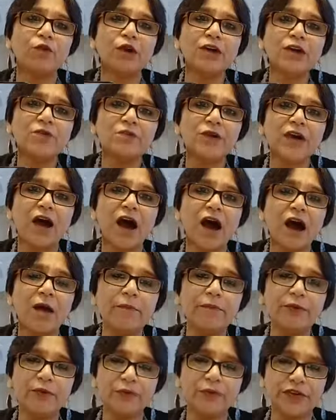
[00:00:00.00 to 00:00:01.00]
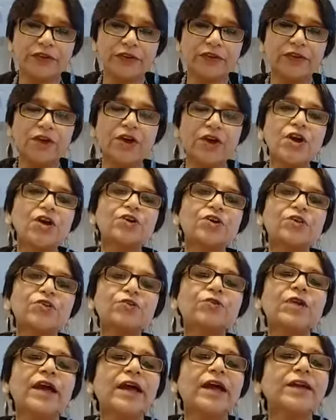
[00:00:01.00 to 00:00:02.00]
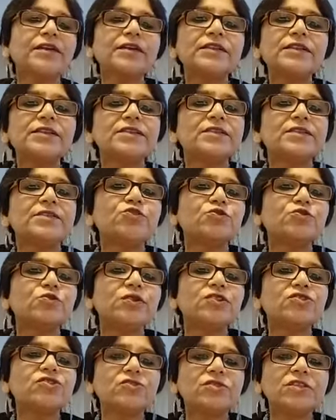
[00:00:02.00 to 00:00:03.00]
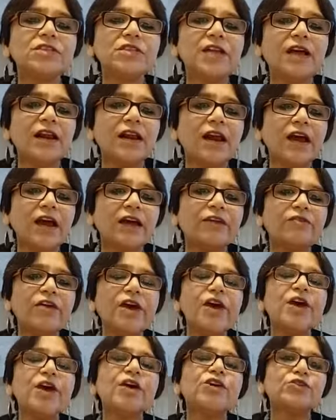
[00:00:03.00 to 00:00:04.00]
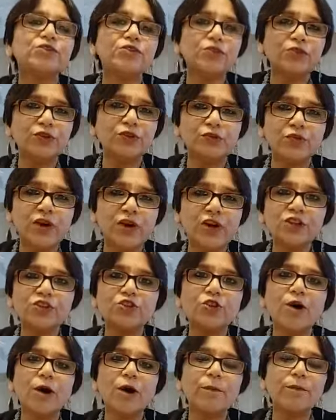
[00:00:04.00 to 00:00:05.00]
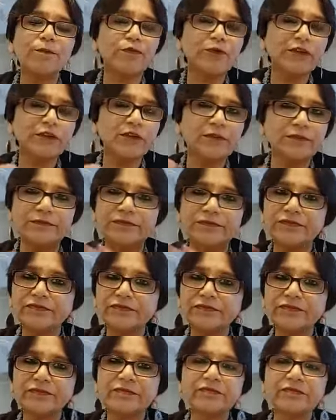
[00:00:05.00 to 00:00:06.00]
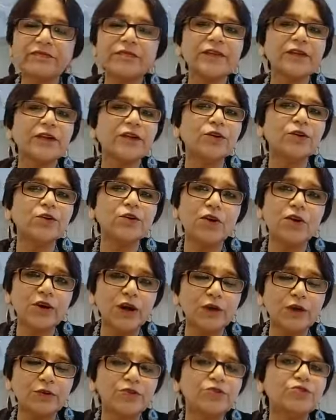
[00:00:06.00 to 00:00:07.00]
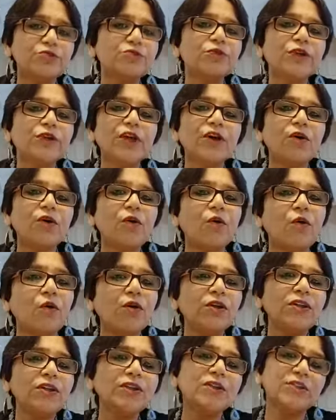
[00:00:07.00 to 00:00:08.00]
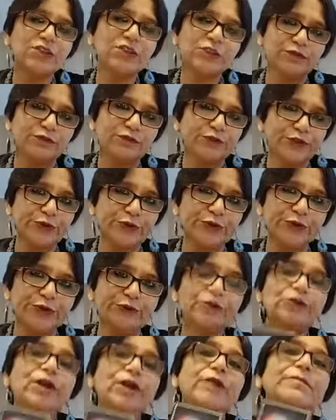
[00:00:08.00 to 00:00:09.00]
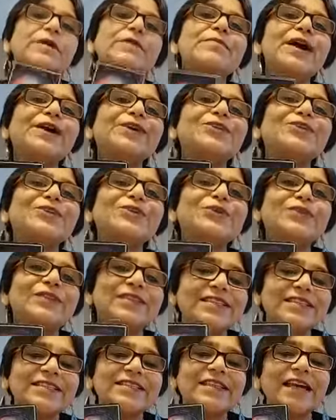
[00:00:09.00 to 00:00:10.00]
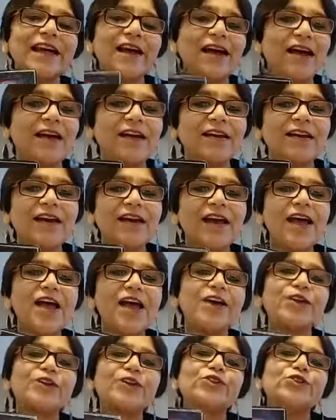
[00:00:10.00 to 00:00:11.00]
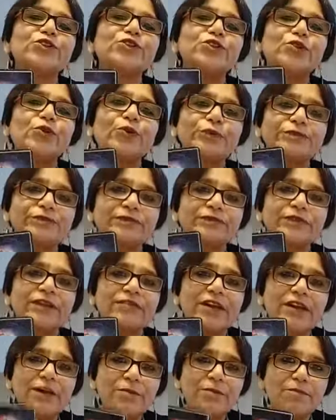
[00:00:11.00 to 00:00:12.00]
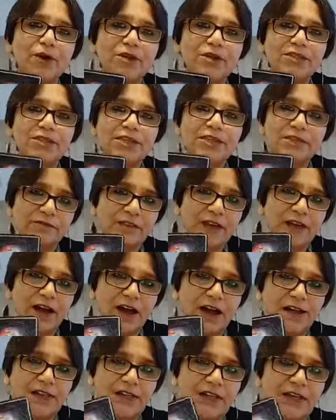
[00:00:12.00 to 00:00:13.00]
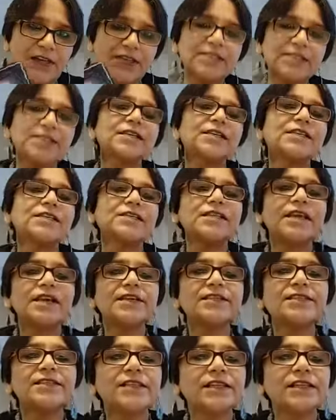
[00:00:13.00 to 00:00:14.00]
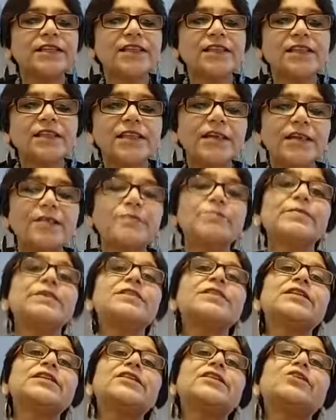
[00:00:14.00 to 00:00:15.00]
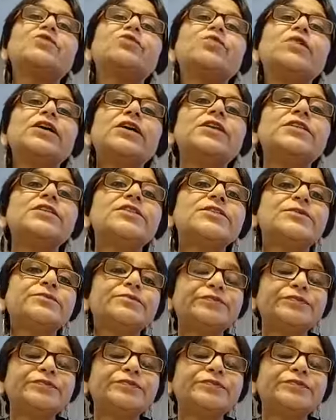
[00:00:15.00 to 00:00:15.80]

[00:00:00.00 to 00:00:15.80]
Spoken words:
What are we armed with to handle these situations in our life? So the workshop will go around doing all this for you. So coming back to this card. So a very positive card, success in the material world.